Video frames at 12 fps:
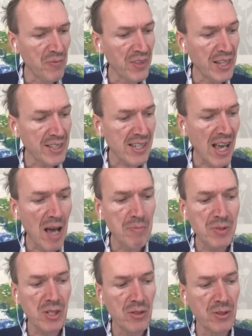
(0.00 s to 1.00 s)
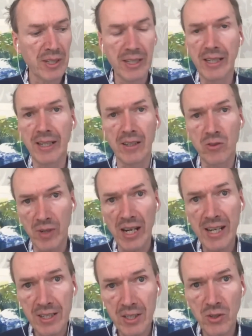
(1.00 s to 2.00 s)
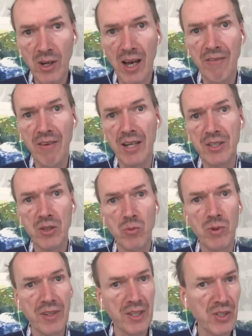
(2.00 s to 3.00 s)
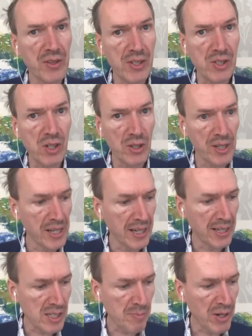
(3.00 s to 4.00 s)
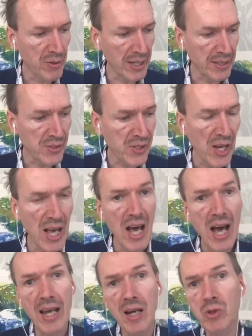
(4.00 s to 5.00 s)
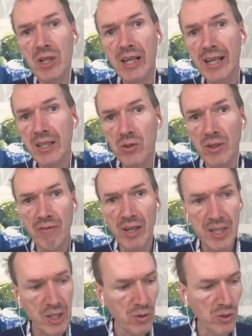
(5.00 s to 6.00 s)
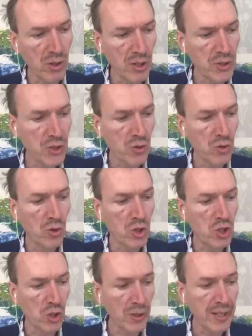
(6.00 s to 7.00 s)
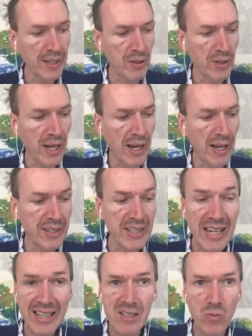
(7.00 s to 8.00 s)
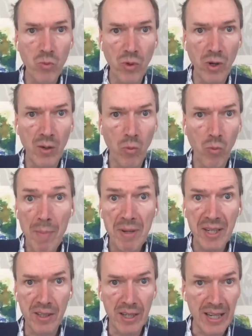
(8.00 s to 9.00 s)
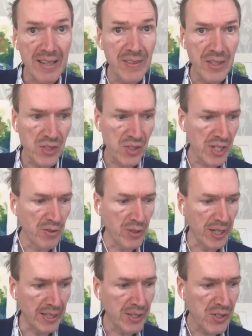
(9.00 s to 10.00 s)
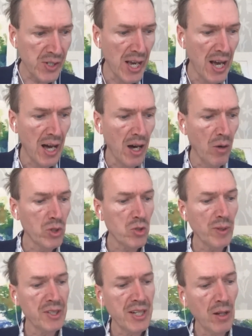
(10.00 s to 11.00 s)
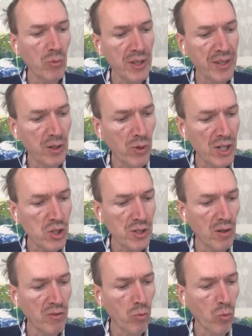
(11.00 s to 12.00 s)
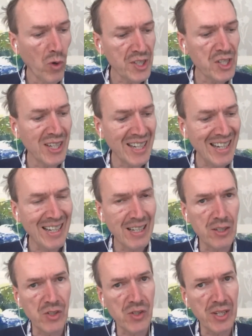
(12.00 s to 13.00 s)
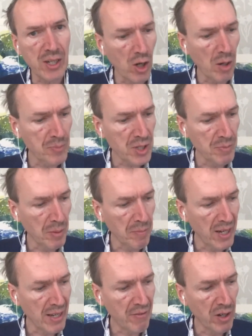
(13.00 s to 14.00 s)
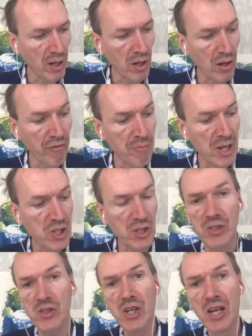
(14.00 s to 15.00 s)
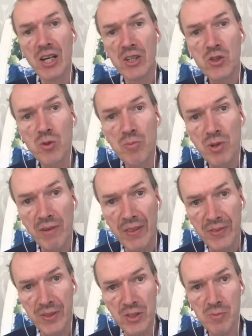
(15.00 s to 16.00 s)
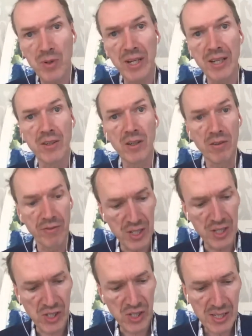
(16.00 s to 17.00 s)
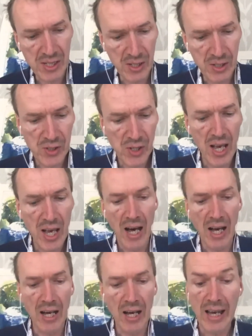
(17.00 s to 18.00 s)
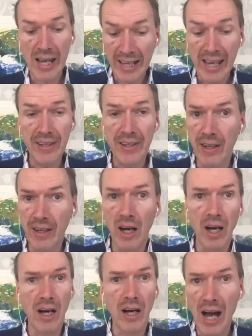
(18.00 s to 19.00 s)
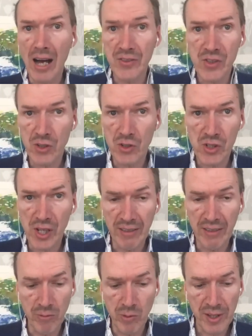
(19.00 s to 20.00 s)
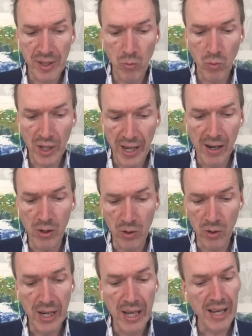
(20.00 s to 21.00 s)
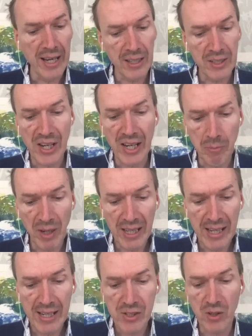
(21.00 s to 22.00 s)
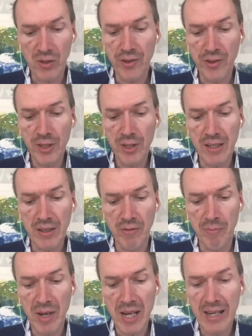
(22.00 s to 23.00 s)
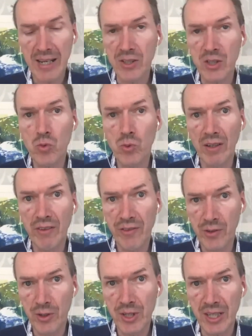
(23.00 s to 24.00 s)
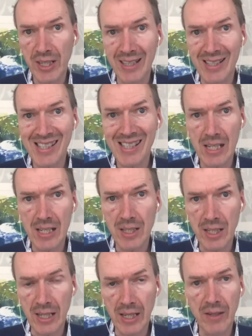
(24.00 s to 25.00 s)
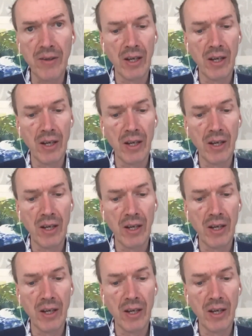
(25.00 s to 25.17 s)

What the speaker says: That's absolutely great to have had you with us in this learning experience. And I would like to invite you all to join on our next webinar in the series, which will deal with the question of what is the optimum level of measures to prevent the spread of diseases. Again, answers are given within 1 hour. It'll take place on 13th of May at 12:30 CET.